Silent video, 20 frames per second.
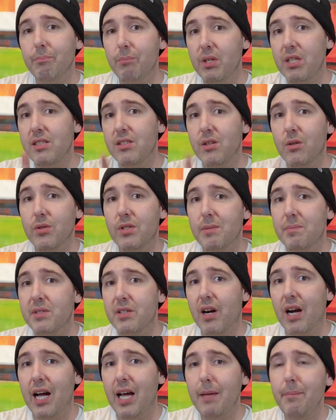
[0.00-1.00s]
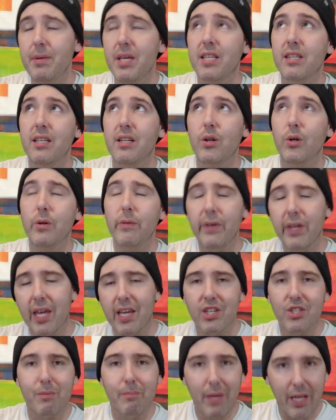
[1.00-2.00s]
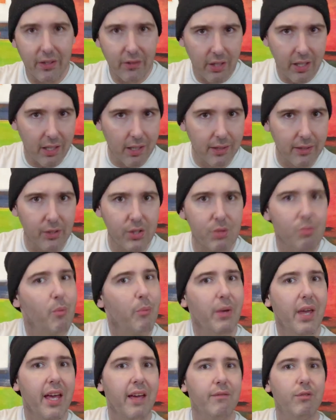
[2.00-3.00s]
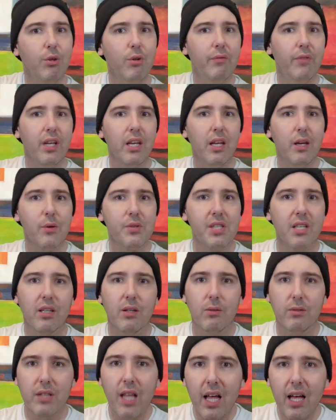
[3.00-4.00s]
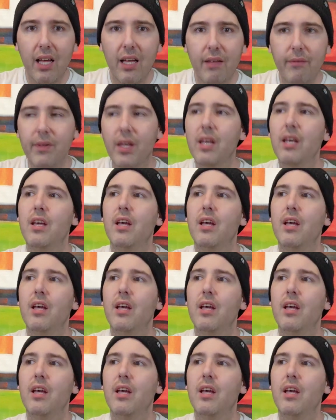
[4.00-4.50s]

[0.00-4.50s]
Please do subscribe, hit the notification bell. You get alerts when we have new videos and go live.